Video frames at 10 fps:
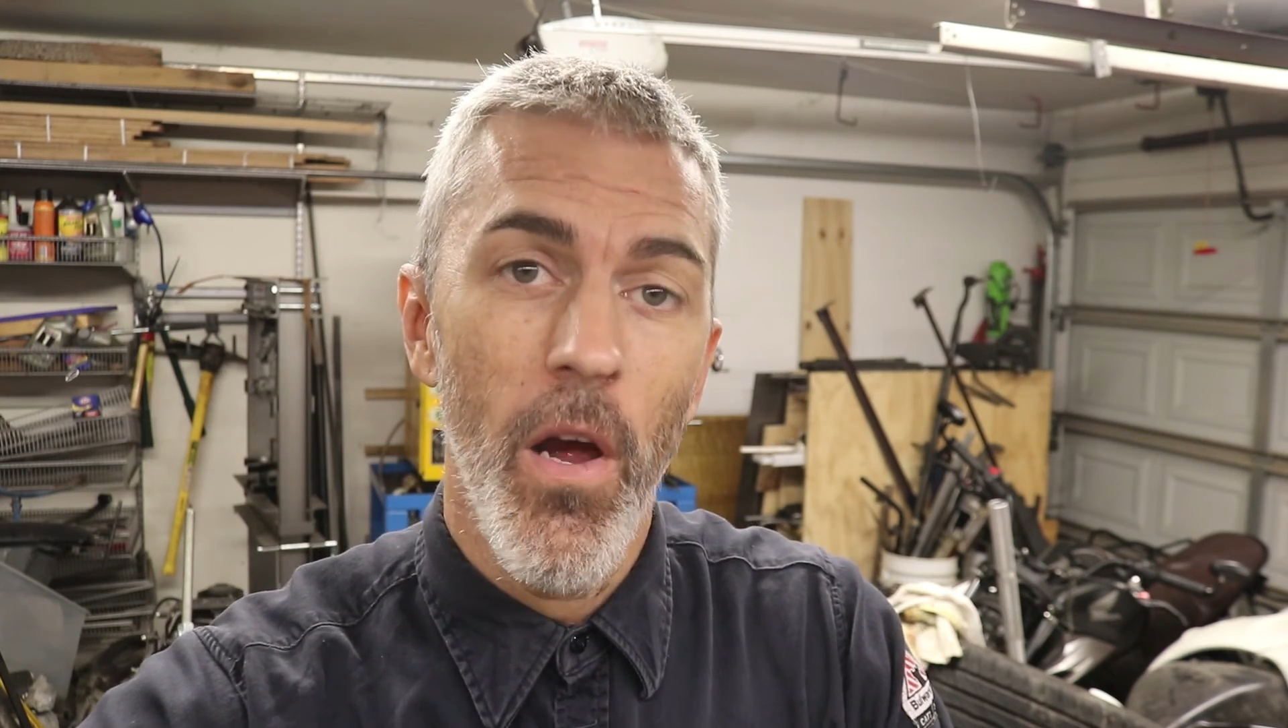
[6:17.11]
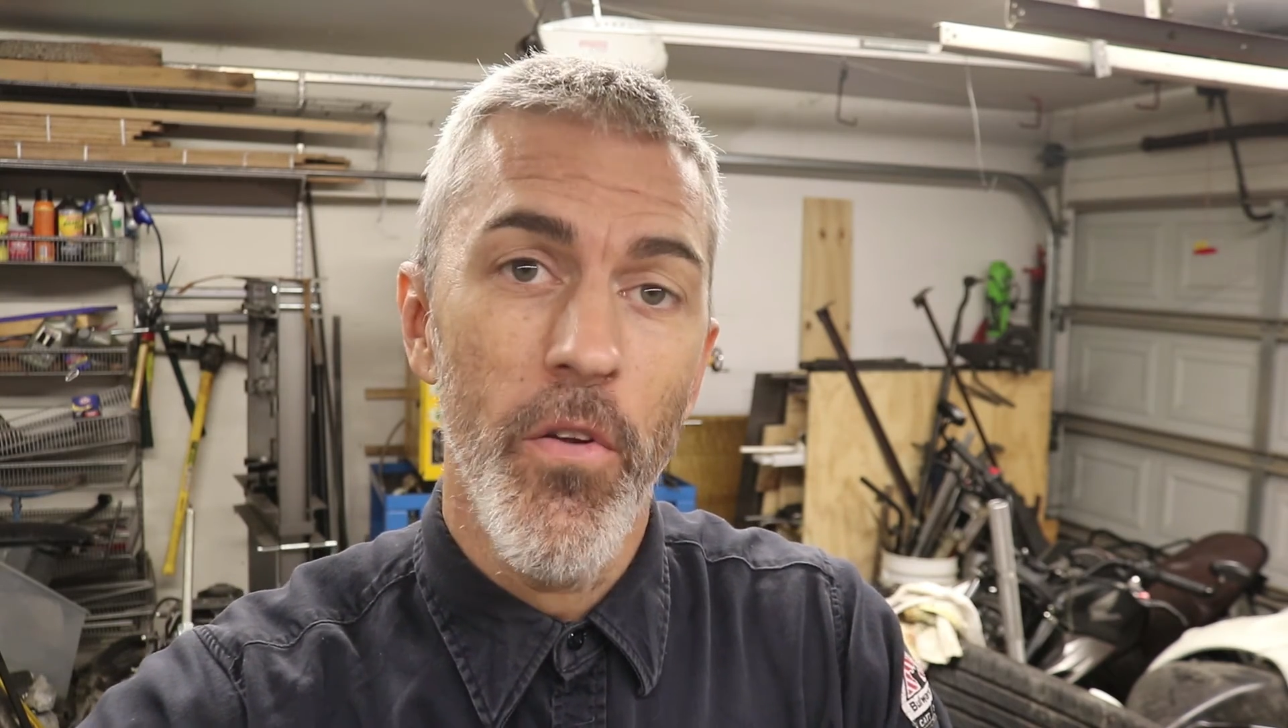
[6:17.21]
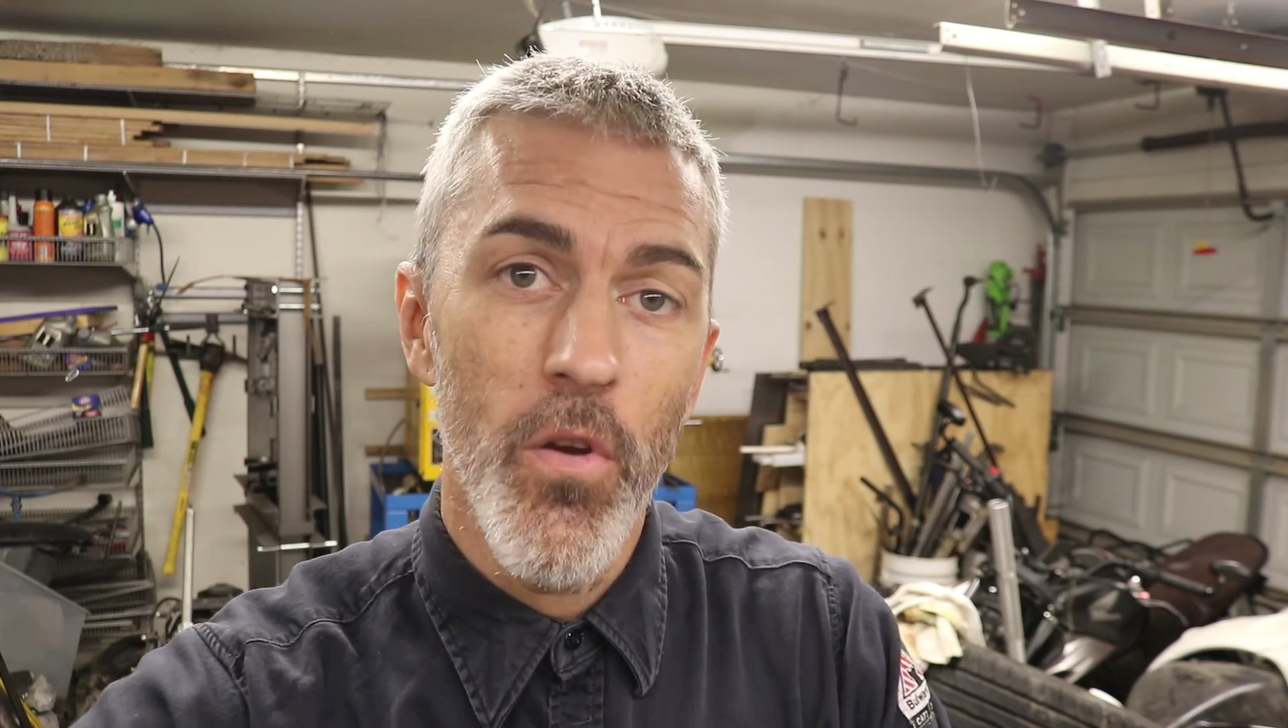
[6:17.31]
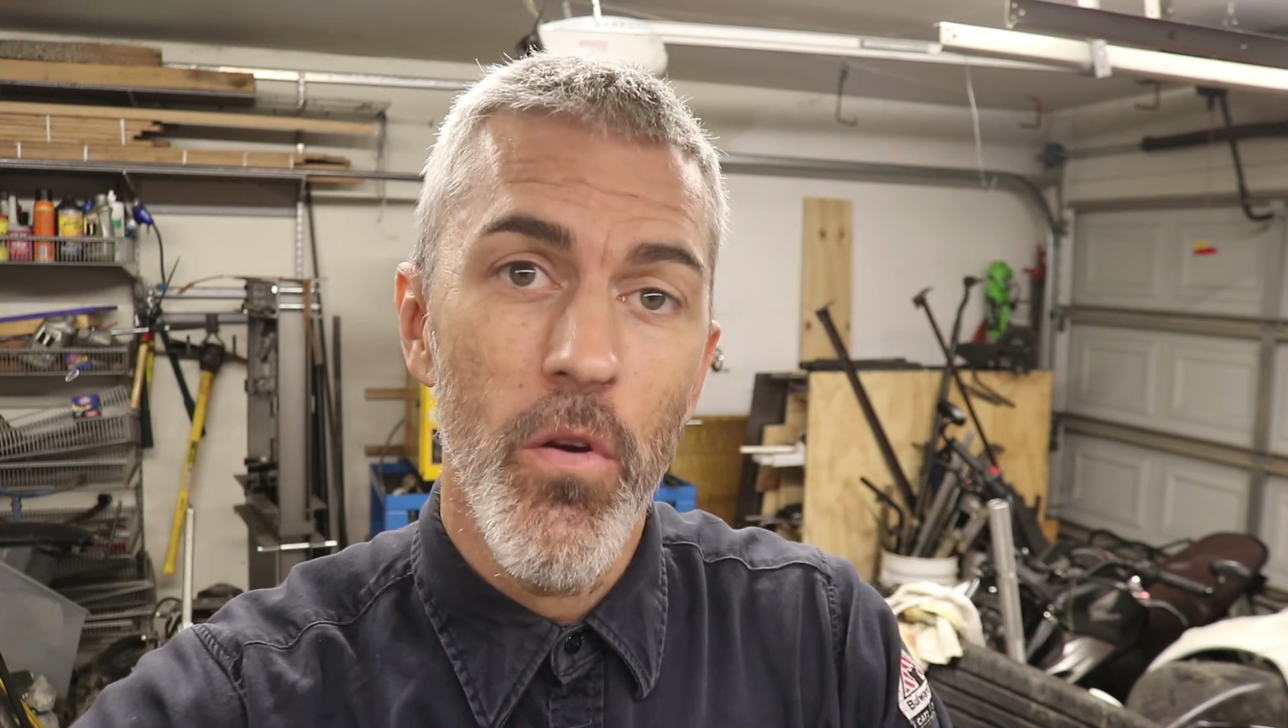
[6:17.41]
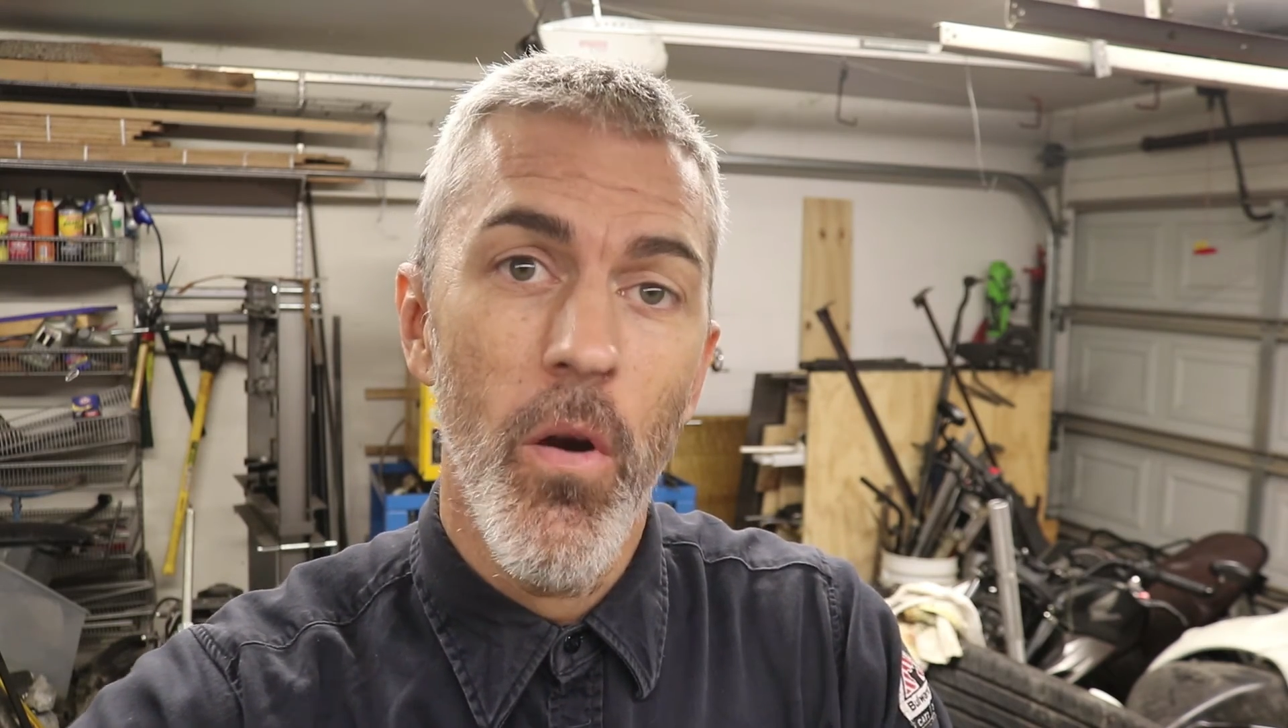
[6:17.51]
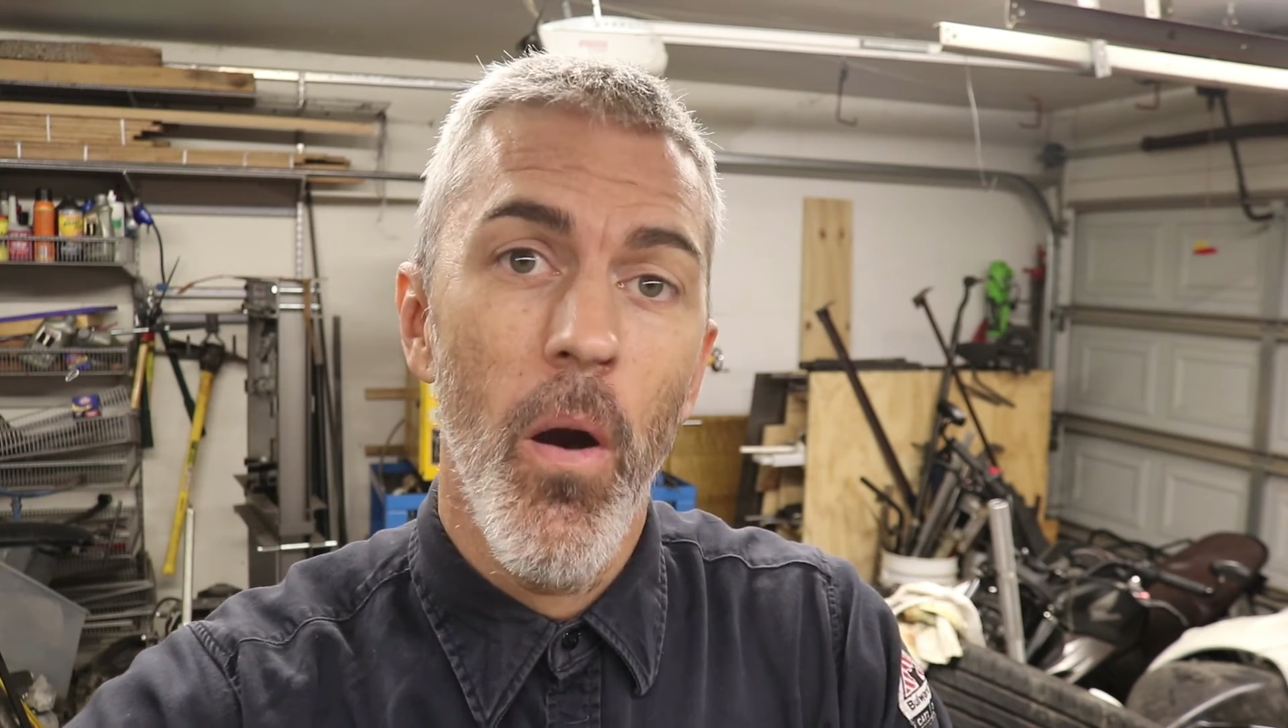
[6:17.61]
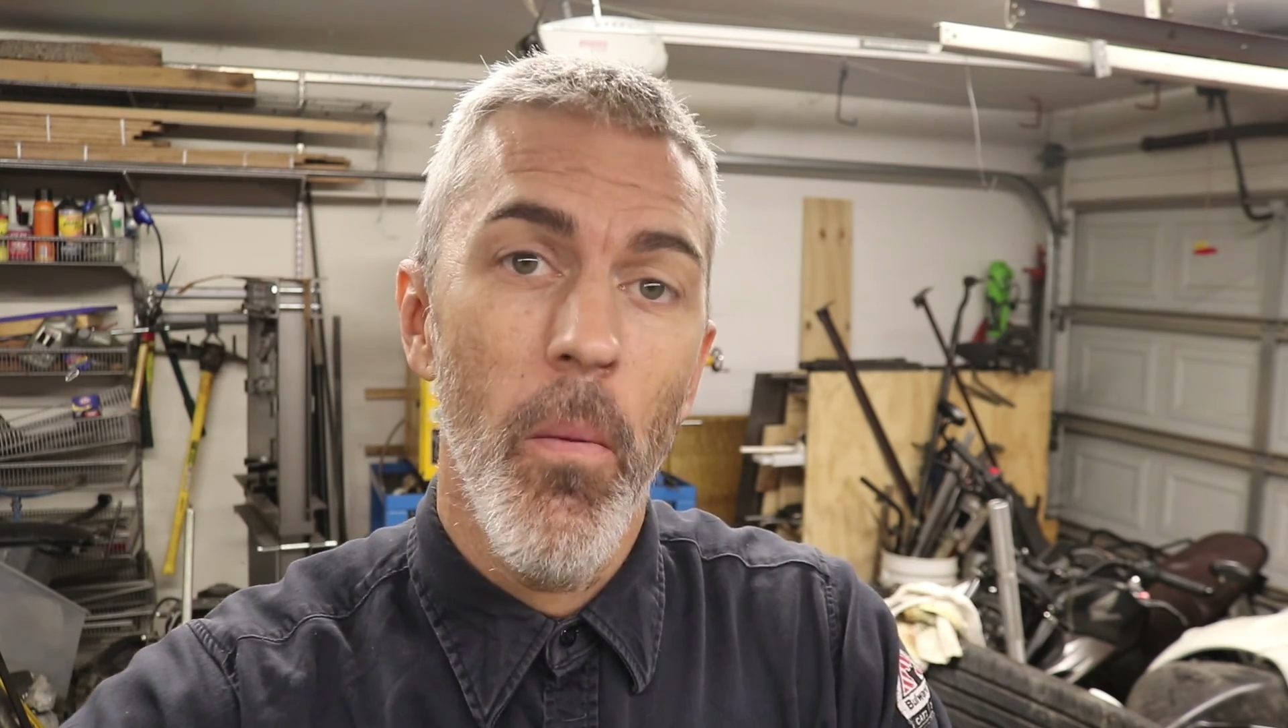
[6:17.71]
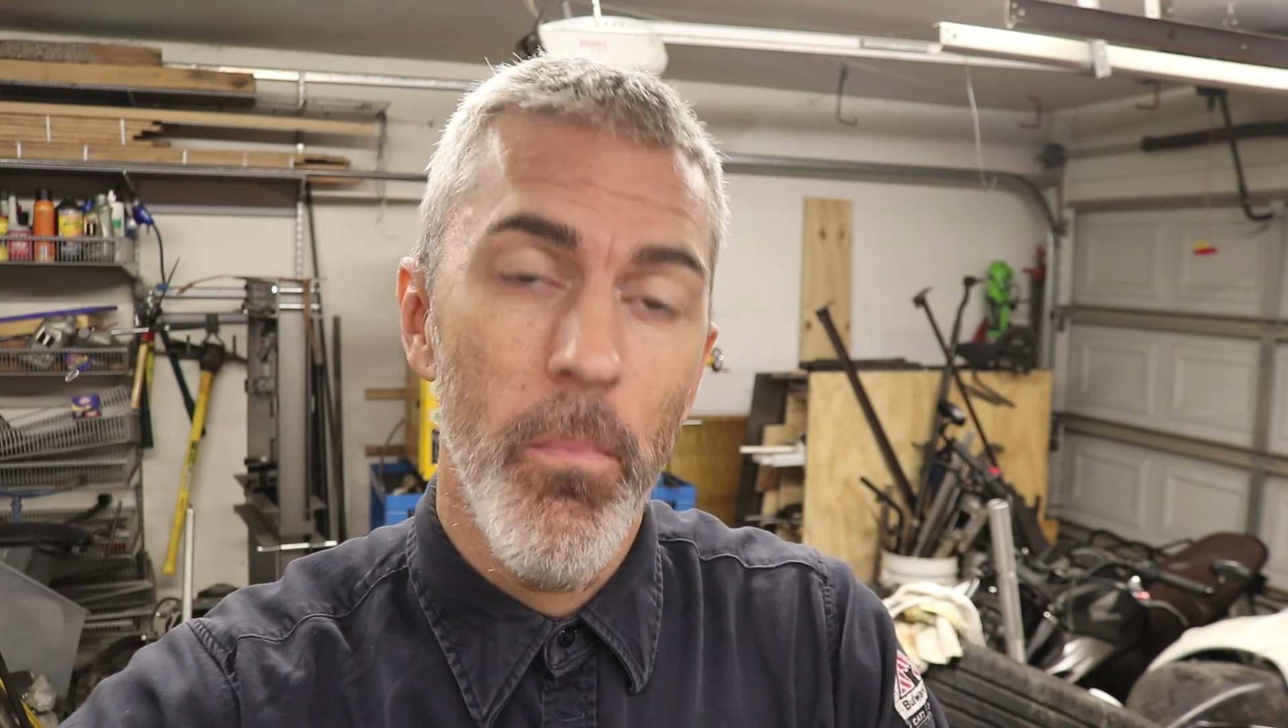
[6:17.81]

out your